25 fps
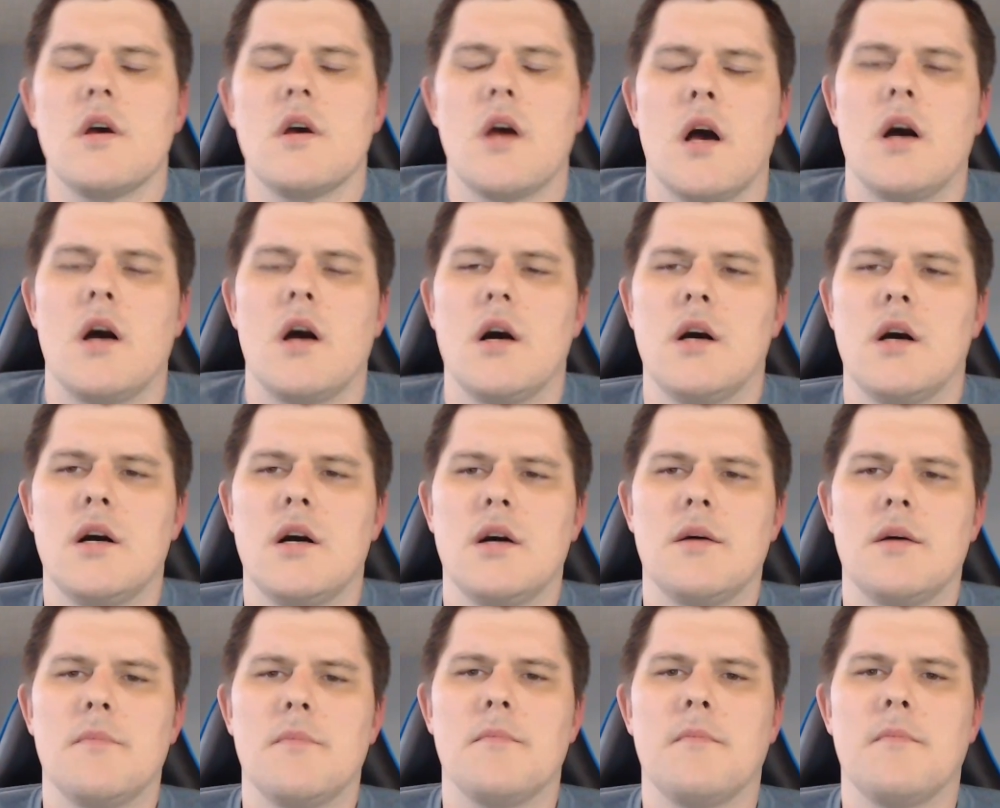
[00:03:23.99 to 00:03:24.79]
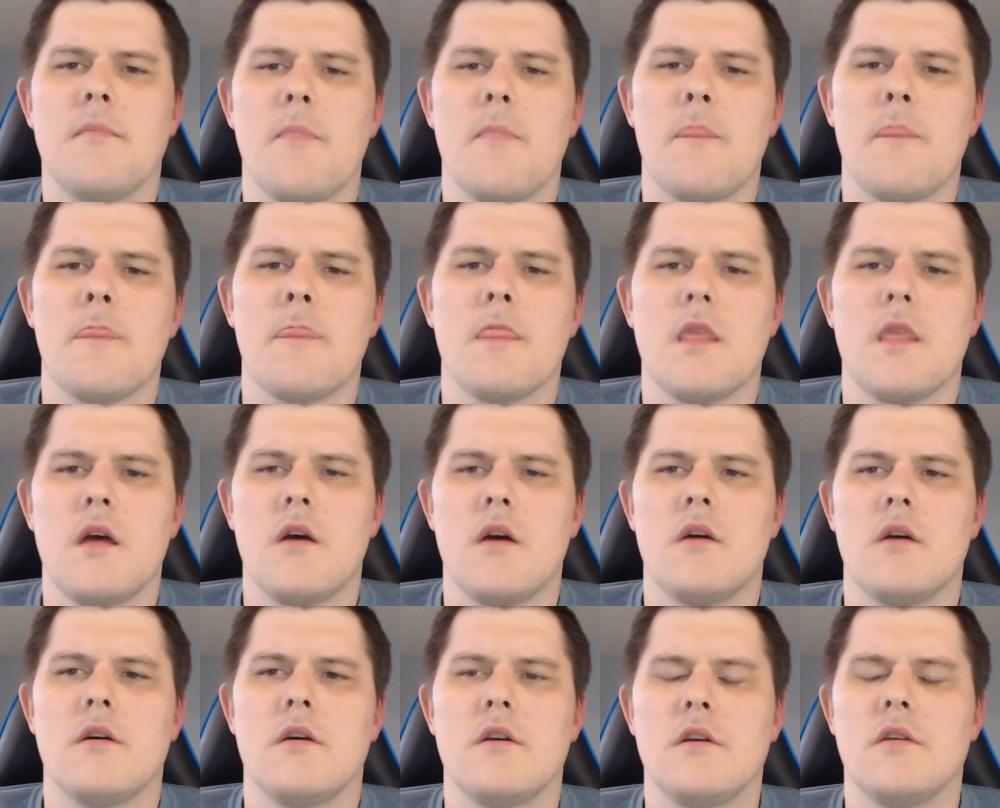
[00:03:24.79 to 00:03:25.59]

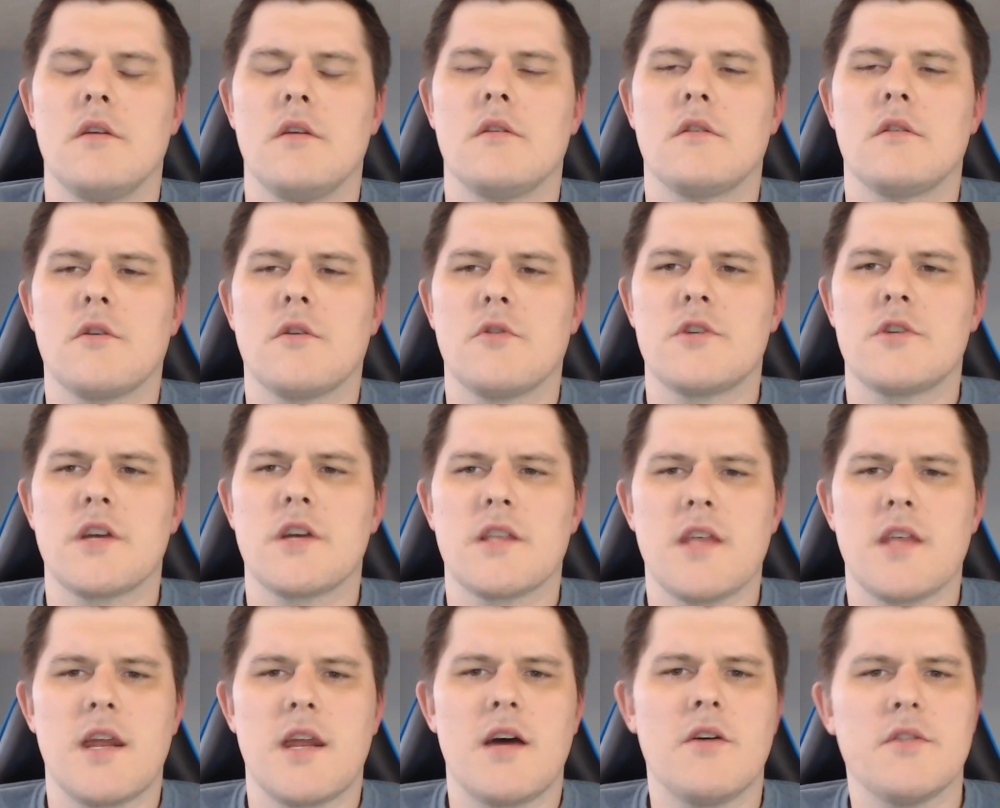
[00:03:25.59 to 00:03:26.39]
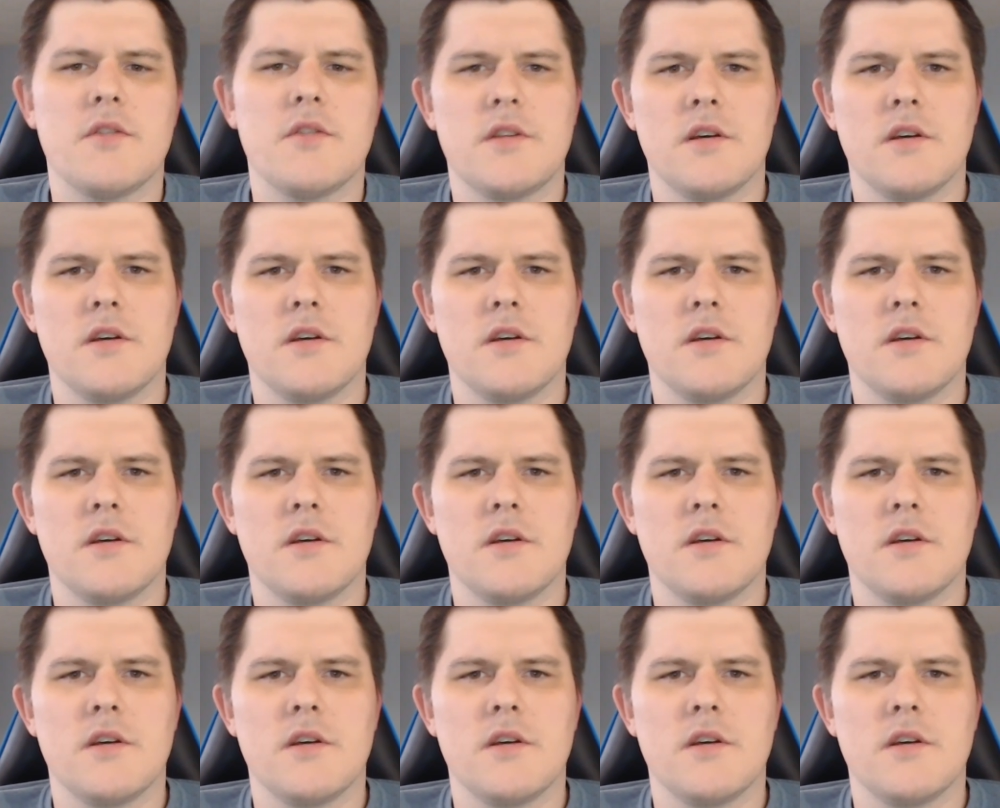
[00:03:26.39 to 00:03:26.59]
Go check that out.